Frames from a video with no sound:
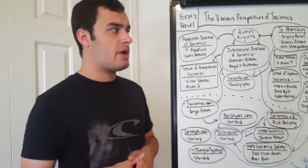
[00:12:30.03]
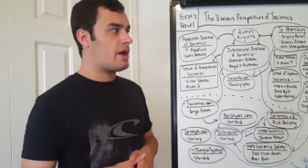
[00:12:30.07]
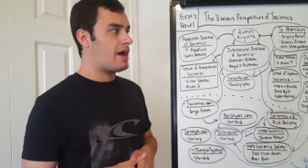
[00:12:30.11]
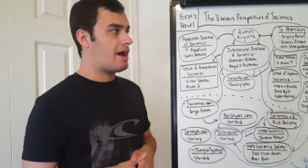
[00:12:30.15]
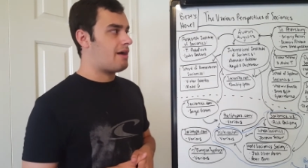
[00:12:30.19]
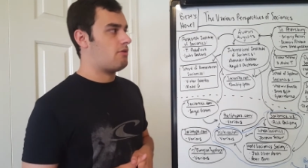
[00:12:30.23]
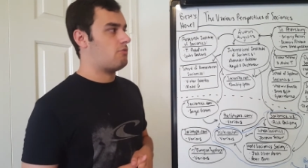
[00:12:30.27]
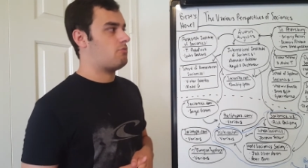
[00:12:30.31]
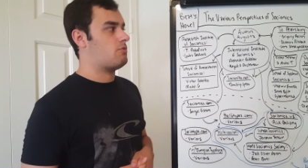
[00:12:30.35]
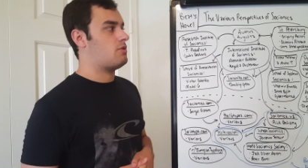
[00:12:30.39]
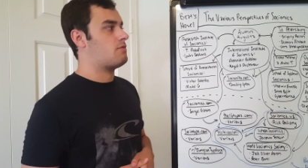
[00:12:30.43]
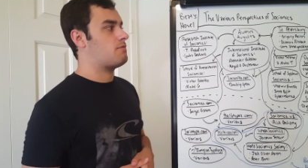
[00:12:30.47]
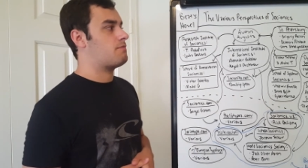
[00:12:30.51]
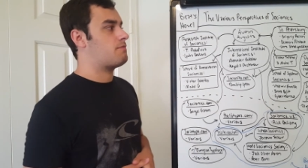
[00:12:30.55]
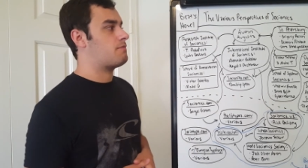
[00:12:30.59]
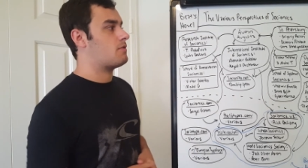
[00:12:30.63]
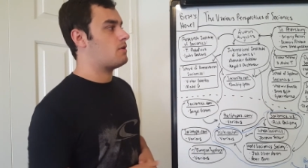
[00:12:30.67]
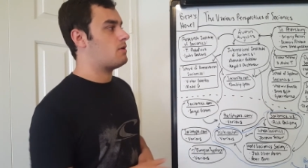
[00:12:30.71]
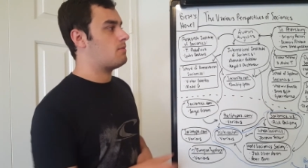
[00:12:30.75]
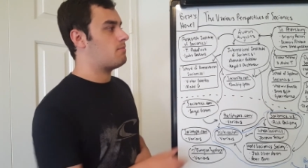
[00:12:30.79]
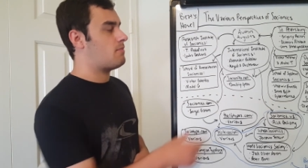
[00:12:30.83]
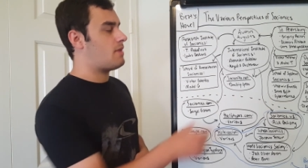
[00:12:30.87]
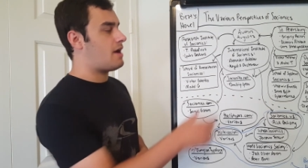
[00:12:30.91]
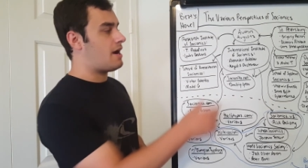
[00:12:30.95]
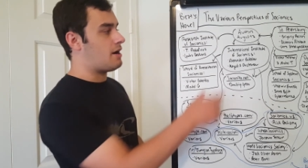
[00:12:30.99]
how it went
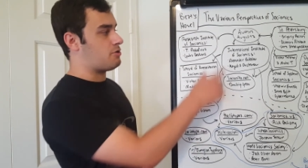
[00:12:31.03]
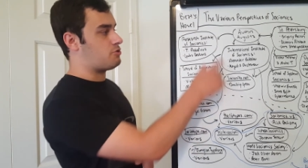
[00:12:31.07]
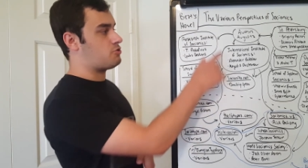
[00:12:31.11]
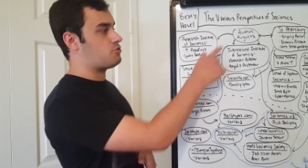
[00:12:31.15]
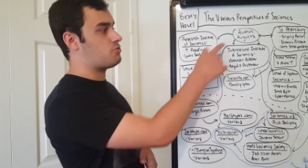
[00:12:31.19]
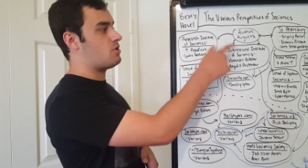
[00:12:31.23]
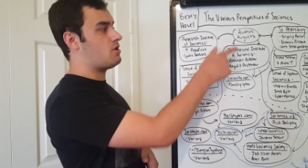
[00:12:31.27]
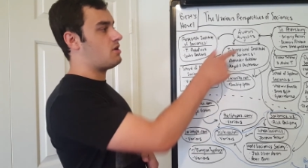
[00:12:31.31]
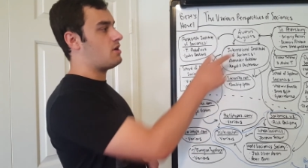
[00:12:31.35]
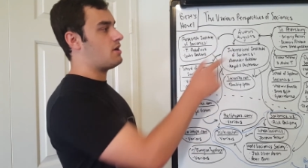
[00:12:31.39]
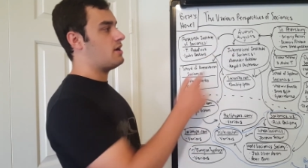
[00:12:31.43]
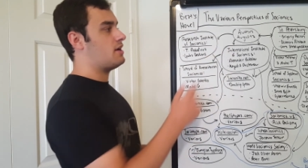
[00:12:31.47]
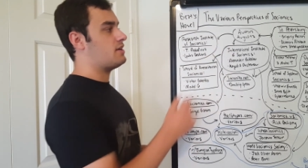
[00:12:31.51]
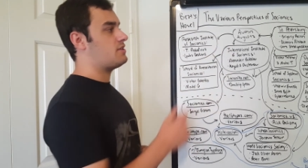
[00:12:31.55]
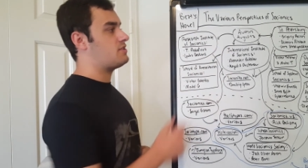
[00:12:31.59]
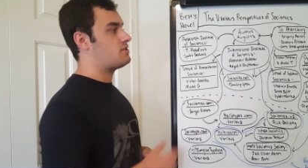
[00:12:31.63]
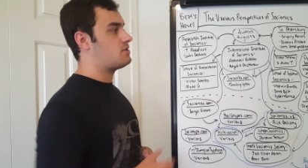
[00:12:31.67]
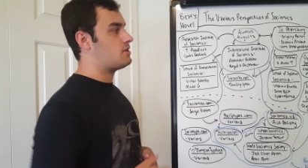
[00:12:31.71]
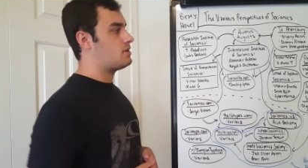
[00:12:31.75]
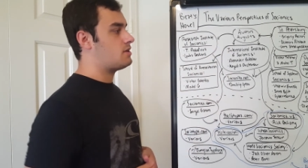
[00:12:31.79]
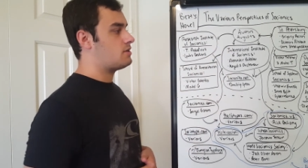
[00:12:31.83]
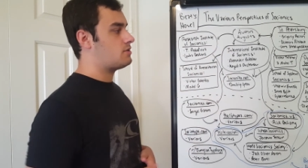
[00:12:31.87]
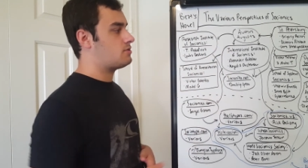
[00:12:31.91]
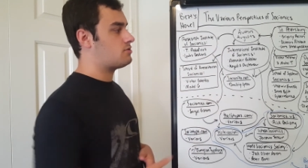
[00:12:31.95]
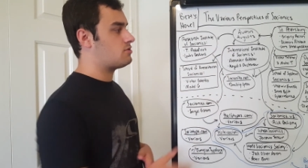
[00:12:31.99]
from Aushra
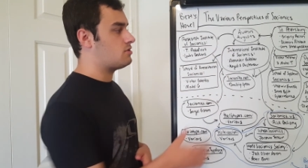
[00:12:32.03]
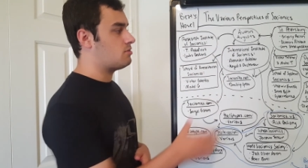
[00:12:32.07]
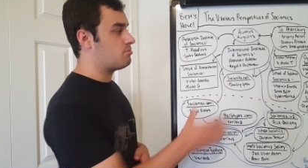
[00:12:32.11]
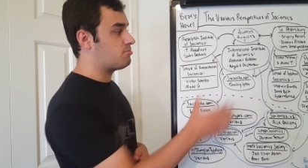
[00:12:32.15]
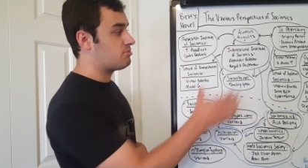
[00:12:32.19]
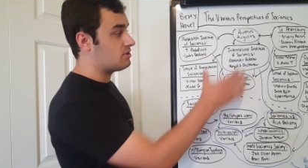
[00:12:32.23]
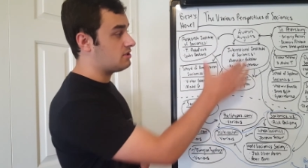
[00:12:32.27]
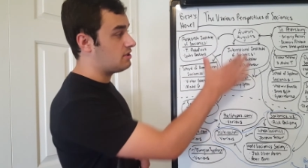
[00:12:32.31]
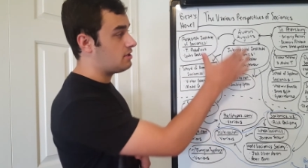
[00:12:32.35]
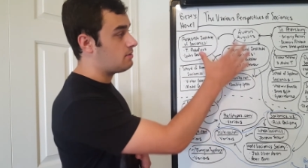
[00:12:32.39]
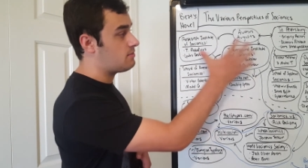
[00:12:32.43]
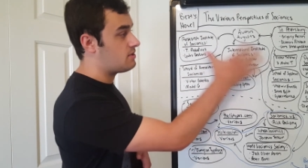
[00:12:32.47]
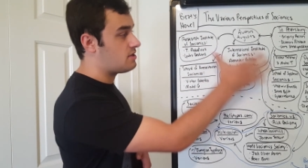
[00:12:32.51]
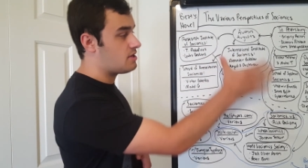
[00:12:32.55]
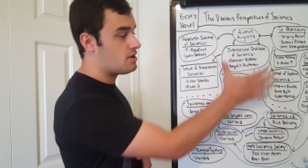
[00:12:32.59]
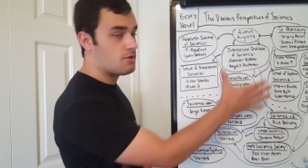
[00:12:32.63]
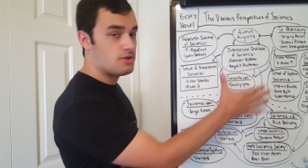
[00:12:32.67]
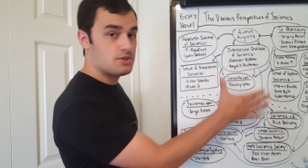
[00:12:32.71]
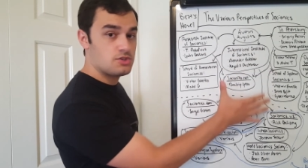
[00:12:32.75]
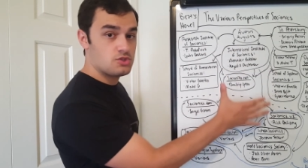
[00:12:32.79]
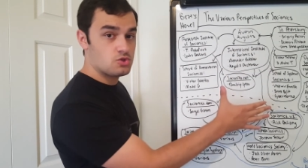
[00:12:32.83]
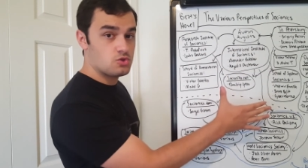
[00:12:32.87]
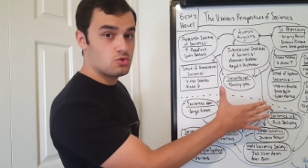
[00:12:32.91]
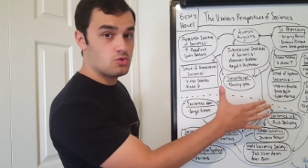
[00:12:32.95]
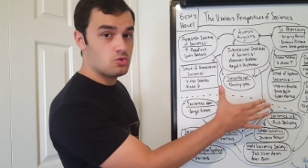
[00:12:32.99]
Augusta to the
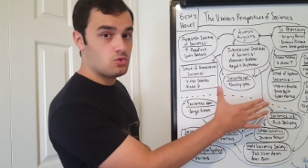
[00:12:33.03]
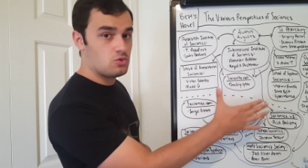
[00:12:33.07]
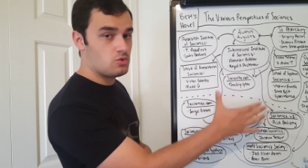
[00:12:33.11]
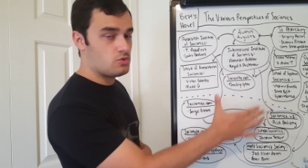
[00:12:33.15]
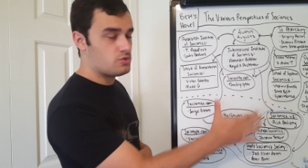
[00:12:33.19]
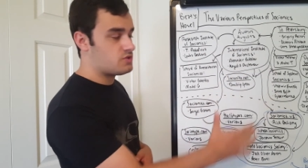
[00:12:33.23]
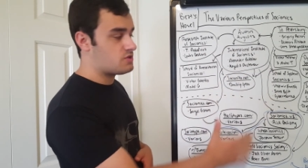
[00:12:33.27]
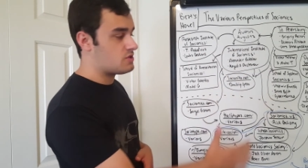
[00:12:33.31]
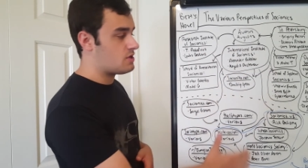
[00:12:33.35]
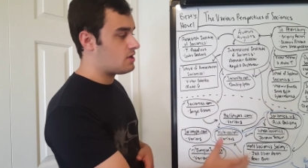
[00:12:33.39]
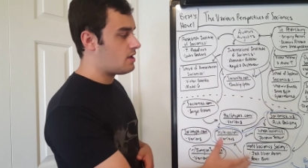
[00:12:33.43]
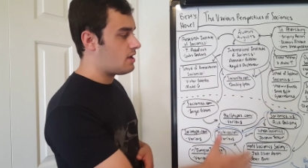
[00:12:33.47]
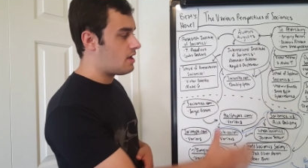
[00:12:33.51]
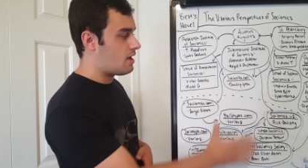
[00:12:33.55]
preliminary schools,